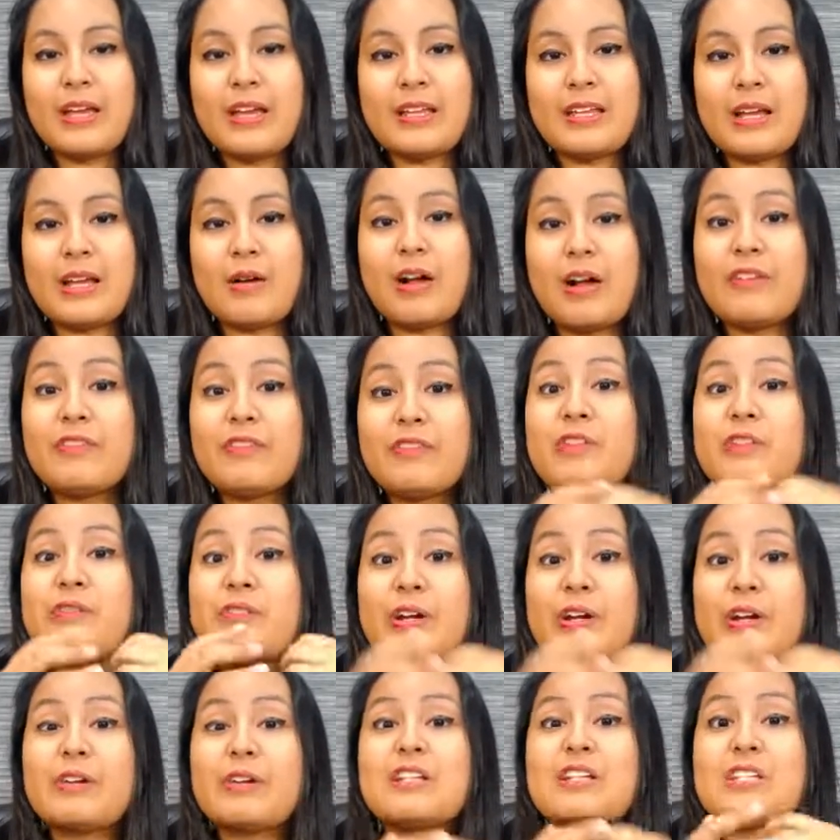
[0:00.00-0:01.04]
Now, I feel
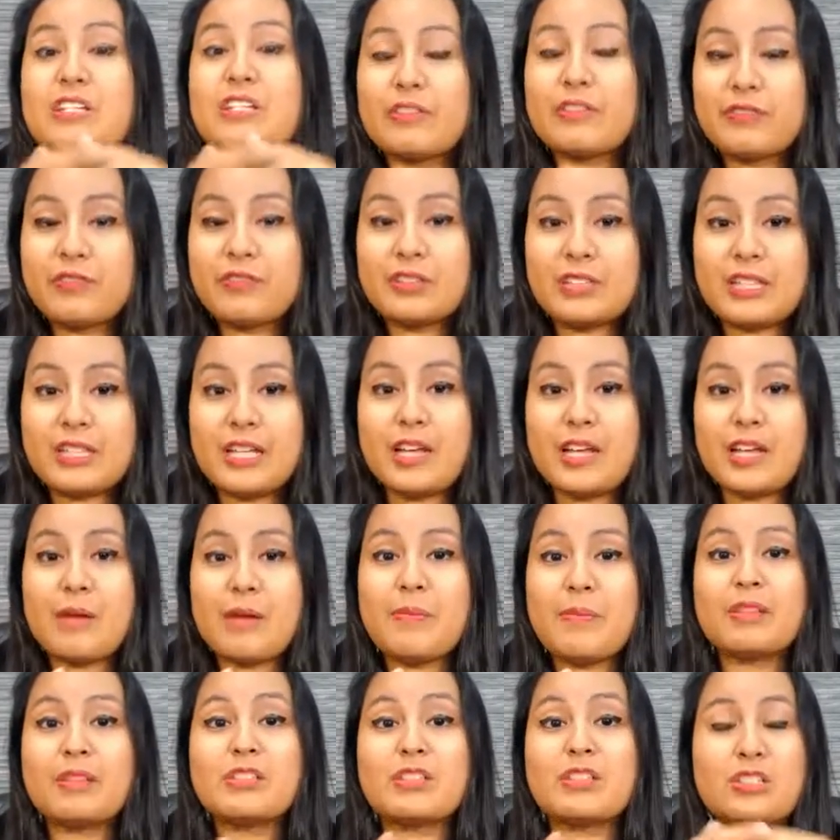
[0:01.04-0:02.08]
very differently
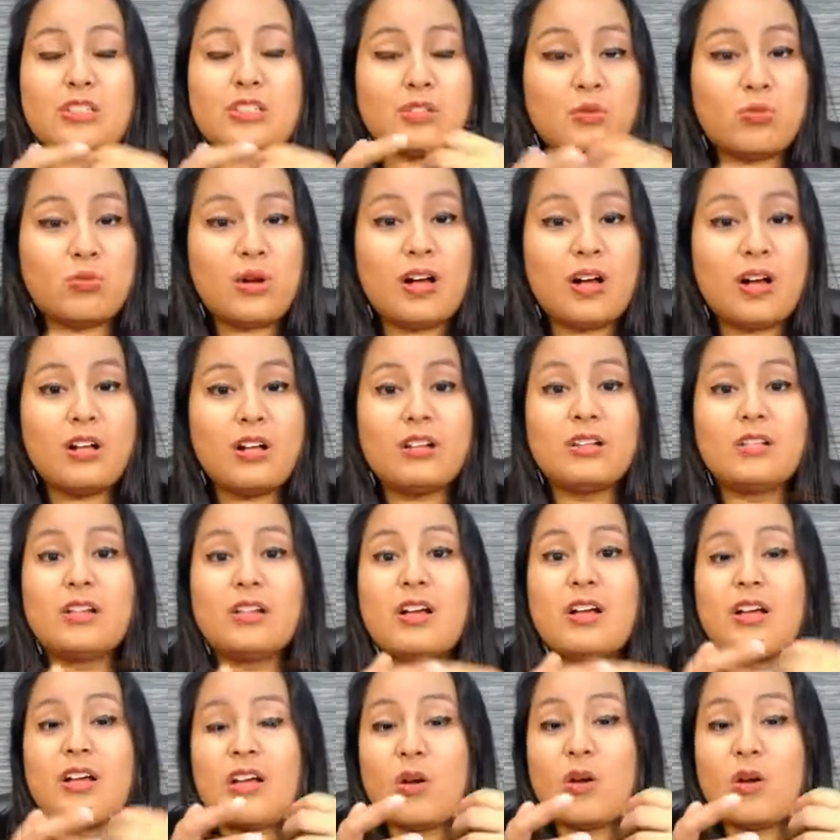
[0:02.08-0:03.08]
about the Swell